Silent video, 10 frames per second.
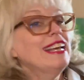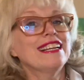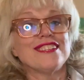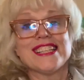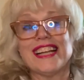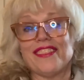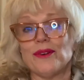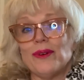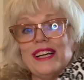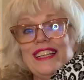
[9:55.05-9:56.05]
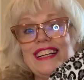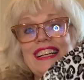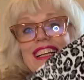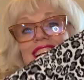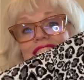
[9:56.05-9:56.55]
Here's another one,
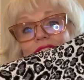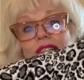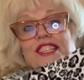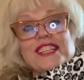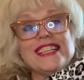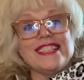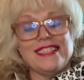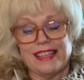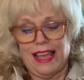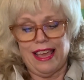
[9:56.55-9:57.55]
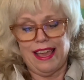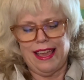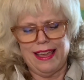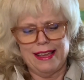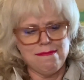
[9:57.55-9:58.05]
which is
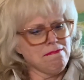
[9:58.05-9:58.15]
a